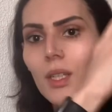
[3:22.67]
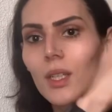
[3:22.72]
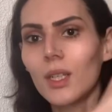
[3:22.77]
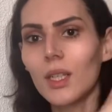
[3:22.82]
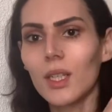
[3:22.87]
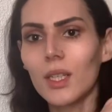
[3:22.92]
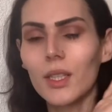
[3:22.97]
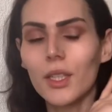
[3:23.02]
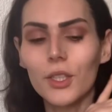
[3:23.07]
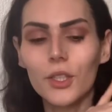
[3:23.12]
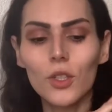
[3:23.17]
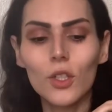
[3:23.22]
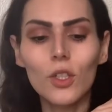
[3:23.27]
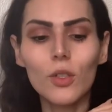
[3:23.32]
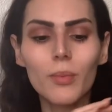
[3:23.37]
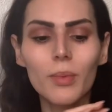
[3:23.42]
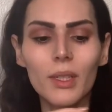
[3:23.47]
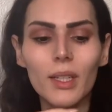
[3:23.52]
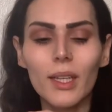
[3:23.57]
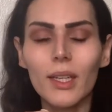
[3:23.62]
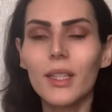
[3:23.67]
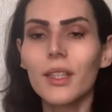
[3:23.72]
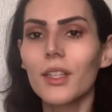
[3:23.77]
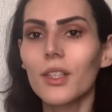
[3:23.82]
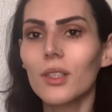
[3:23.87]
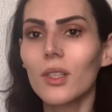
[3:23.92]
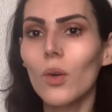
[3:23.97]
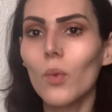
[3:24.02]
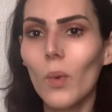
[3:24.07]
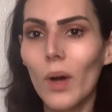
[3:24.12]
And then you open it.
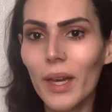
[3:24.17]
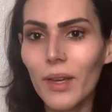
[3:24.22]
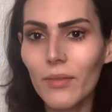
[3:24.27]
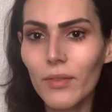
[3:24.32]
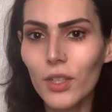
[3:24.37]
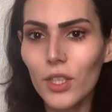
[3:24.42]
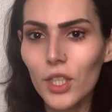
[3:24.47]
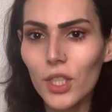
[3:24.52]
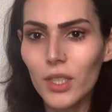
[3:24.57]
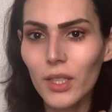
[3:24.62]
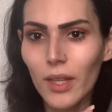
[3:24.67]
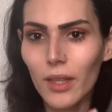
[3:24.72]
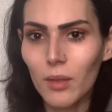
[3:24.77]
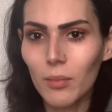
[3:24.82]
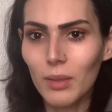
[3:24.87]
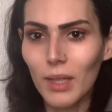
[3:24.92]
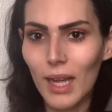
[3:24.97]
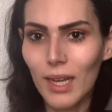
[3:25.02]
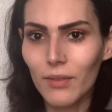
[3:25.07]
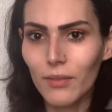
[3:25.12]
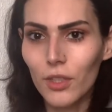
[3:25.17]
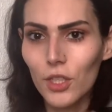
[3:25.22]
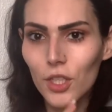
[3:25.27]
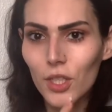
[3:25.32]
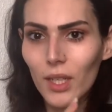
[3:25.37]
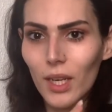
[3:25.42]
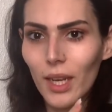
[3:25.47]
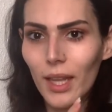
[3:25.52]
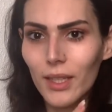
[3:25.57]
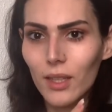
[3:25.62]
There's a white version and a black version.
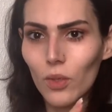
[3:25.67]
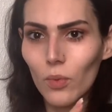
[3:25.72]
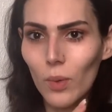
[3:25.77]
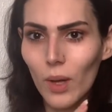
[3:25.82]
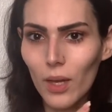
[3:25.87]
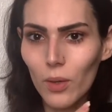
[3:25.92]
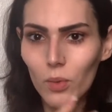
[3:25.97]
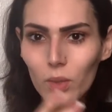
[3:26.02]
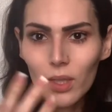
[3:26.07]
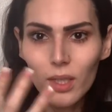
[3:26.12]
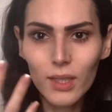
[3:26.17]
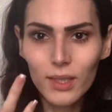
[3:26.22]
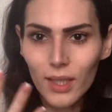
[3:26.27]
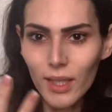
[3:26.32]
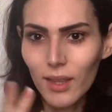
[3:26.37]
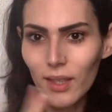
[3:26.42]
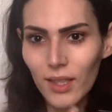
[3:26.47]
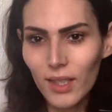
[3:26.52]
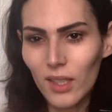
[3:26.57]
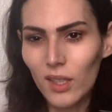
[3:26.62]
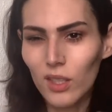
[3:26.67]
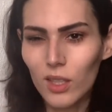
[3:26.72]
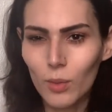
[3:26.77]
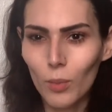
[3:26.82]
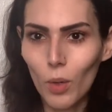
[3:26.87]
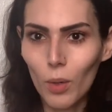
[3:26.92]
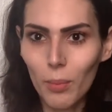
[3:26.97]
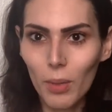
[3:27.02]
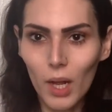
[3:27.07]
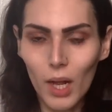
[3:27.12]
I like the white one because I think it looks
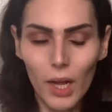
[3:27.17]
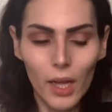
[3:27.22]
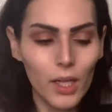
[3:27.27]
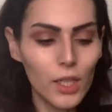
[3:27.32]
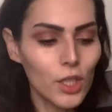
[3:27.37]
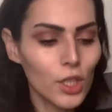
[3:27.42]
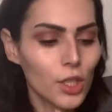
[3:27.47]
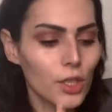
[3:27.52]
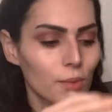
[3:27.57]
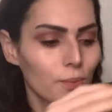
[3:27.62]
more posh.